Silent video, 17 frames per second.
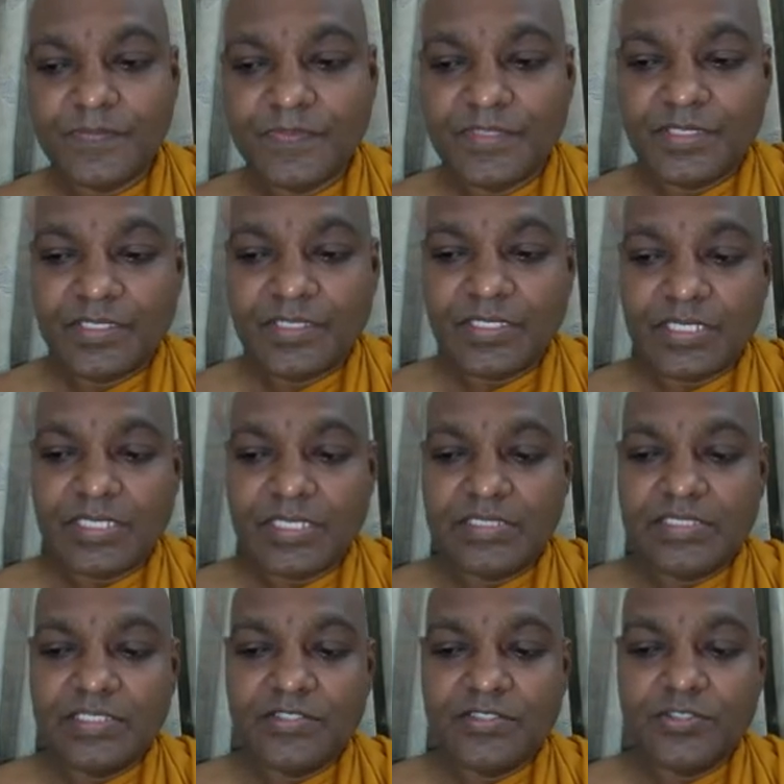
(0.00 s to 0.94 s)

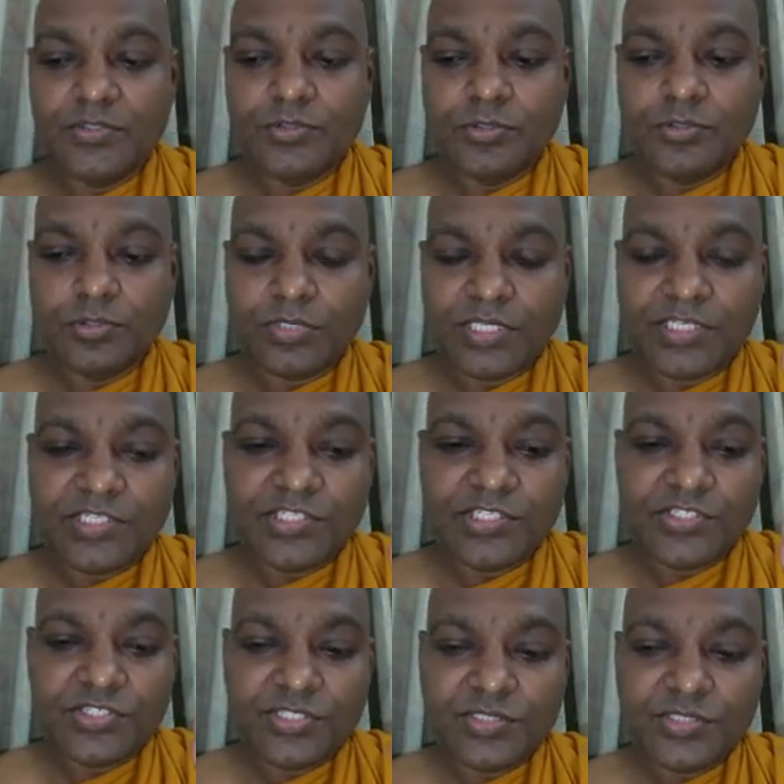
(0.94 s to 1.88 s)
There is no
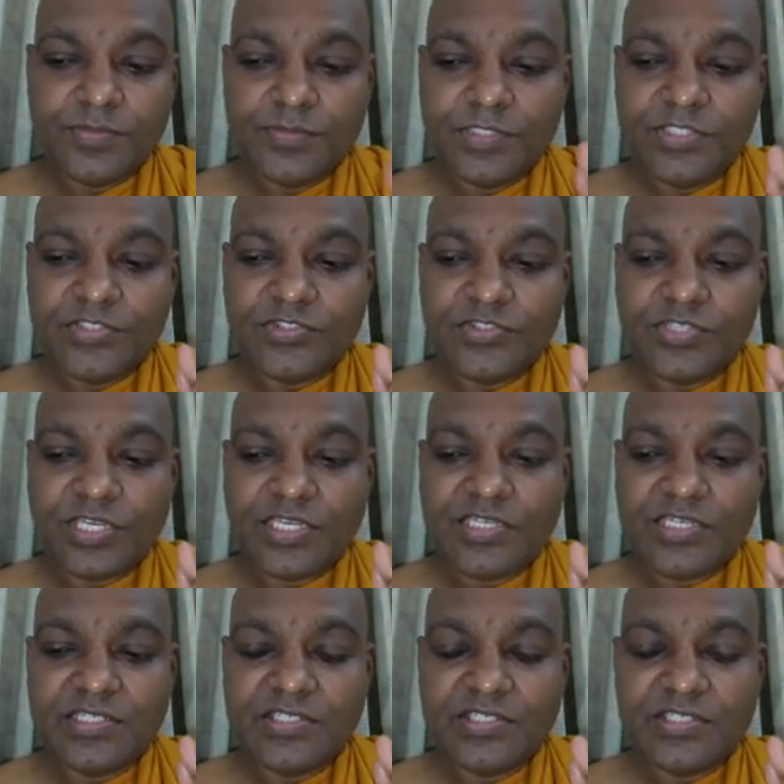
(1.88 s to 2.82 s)
condition which
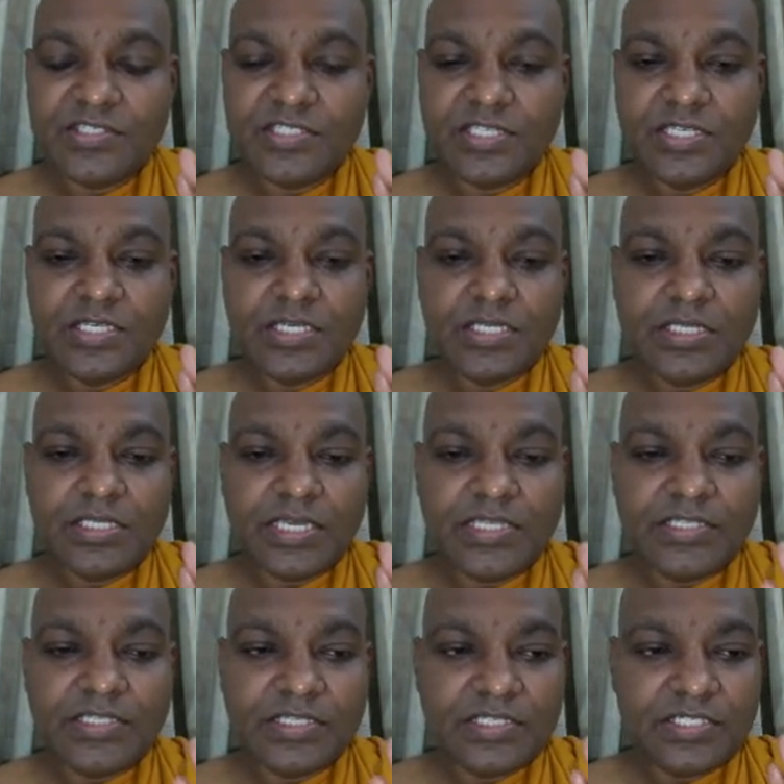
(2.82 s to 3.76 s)
says
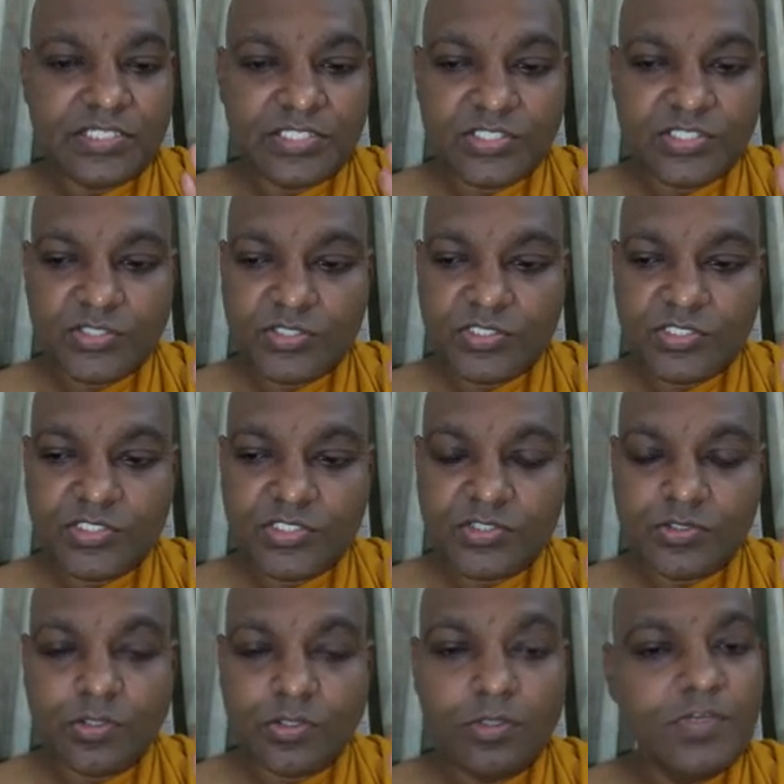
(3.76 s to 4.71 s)
that it is
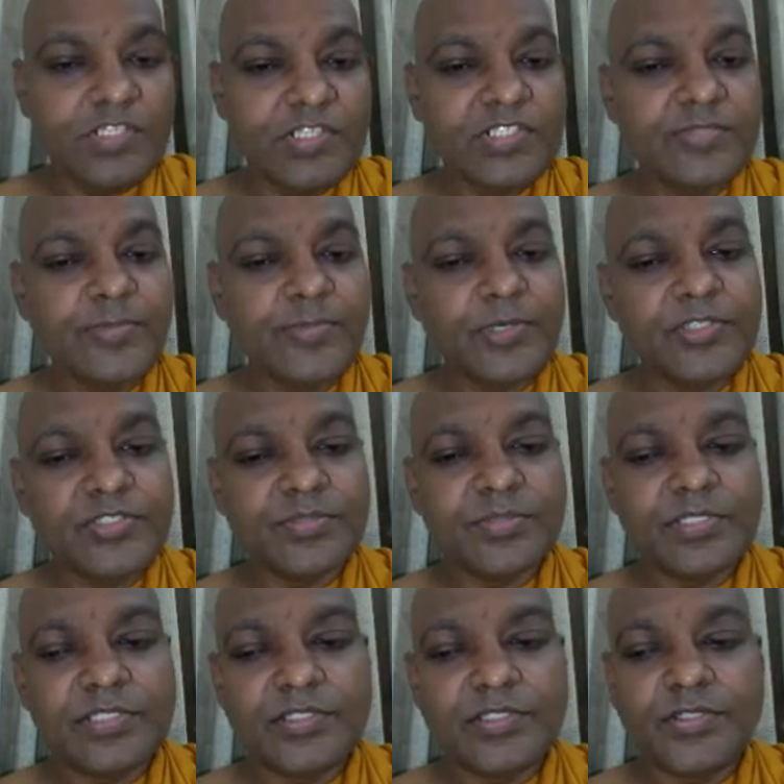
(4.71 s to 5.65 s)
always
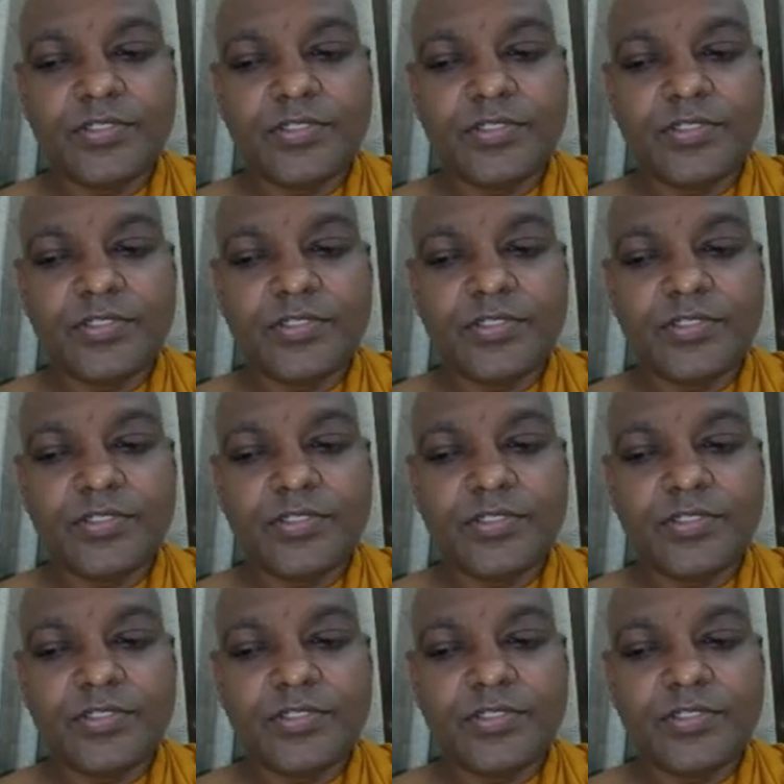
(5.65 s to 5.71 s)
possible.